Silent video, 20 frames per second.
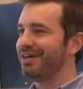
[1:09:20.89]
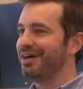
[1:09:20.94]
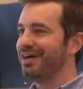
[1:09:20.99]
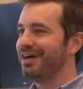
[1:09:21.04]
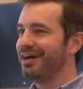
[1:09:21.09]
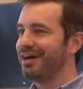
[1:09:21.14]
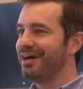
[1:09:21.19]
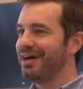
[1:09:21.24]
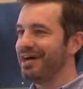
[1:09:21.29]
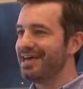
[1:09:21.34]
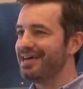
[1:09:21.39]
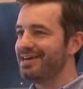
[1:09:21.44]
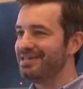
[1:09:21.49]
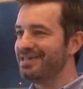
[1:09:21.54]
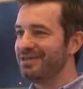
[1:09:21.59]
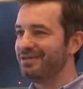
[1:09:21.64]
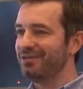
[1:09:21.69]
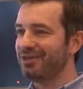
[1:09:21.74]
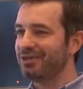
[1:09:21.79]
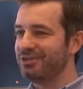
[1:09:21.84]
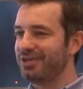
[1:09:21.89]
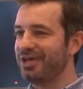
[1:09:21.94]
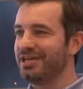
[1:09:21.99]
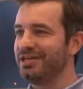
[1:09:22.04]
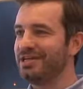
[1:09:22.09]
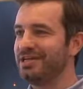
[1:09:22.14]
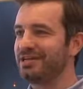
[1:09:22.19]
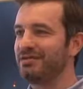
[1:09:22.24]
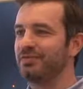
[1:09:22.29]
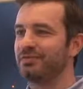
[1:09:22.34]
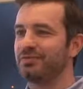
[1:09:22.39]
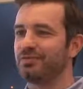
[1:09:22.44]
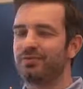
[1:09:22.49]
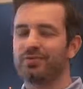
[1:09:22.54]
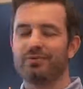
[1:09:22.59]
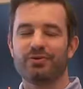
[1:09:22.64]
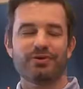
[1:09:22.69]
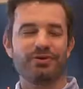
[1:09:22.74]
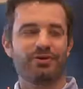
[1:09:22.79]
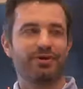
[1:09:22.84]
uh, and the original idea was we
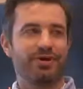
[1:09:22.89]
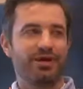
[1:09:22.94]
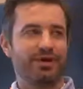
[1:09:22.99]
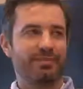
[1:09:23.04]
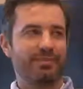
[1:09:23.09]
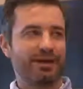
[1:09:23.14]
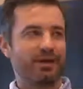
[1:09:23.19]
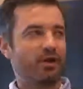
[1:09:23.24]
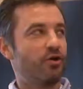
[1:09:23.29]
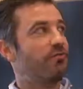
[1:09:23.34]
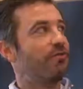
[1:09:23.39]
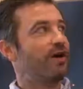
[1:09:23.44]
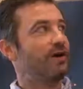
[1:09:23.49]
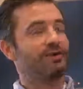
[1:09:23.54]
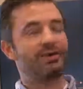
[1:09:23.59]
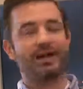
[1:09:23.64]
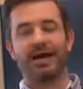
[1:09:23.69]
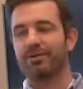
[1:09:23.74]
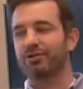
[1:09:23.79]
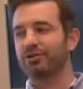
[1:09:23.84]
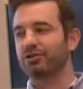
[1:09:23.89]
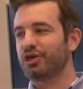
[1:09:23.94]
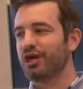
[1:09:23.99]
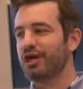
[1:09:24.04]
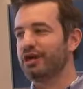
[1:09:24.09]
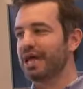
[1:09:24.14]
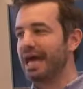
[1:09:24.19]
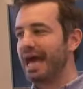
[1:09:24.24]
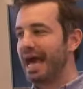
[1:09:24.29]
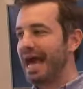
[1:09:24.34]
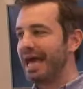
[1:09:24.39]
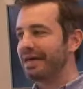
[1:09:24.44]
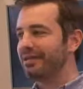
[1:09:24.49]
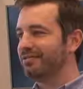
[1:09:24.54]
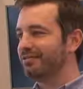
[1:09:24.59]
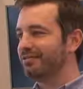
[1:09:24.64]
were, my co-founder and I were trying to hack the